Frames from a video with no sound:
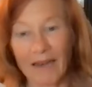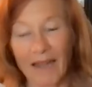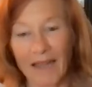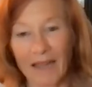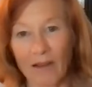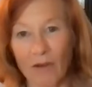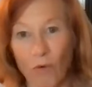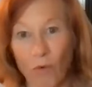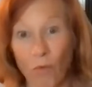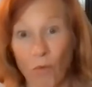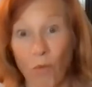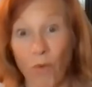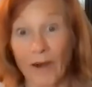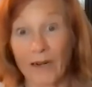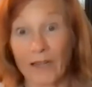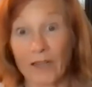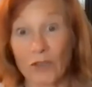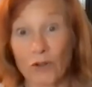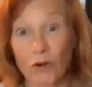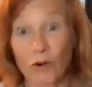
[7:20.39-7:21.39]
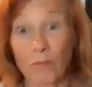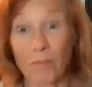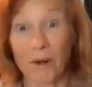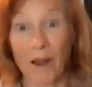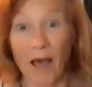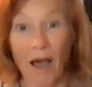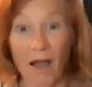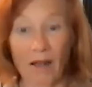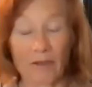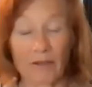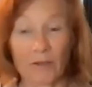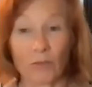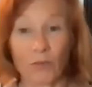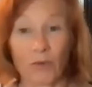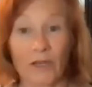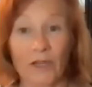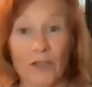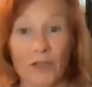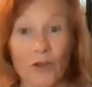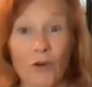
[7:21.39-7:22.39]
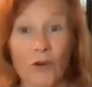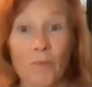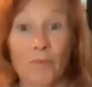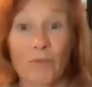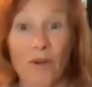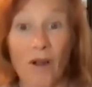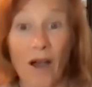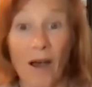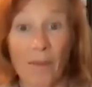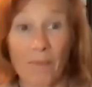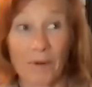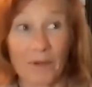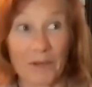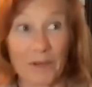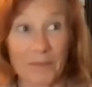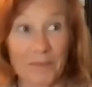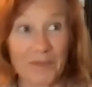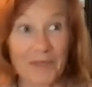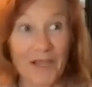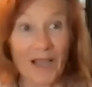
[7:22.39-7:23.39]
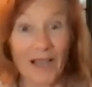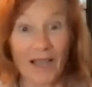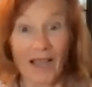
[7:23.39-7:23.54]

Like, what are your blocks? What are your problems?